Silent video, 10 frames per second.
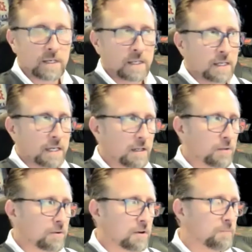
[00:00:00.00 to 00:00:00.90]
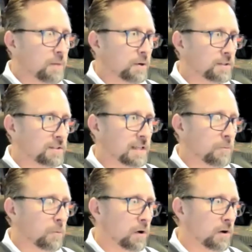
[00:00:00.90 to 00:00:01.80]
and other components
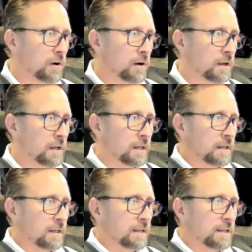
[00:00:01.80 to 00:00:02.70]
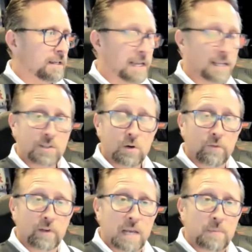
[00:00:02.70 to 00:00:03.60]
that were, yes,
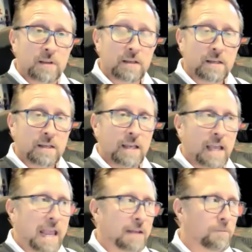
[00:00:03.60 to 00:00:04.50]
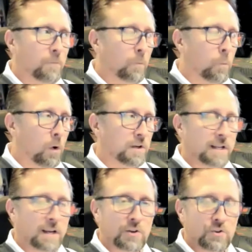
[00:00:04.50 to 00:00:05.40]
overlapping and weren't
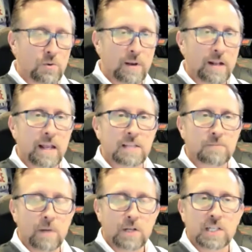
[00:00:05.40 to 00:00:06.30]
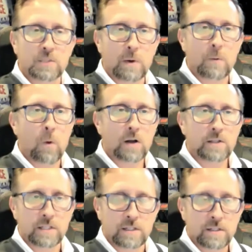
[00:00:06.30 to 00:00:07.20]
contributing as much as we
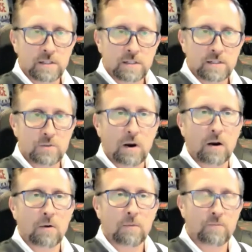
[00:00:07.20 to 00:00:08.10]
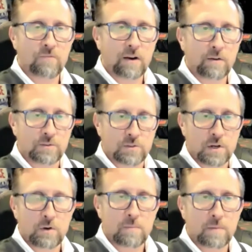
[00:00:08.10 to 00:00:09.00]
wanted to our final
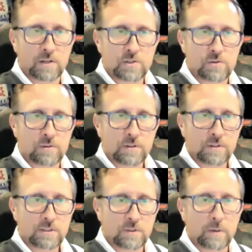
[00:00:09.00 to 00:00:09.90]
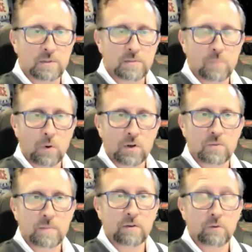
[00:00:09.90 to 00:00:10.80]
security posture. So it was important to
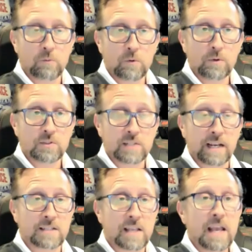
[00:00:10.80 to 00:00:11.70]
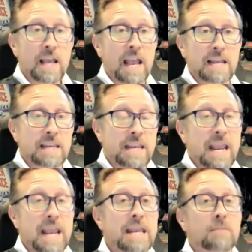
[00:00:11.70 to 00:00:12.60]
be able to remove those things and
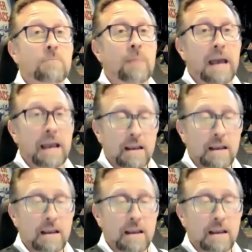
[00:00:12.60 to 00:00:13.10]
gain back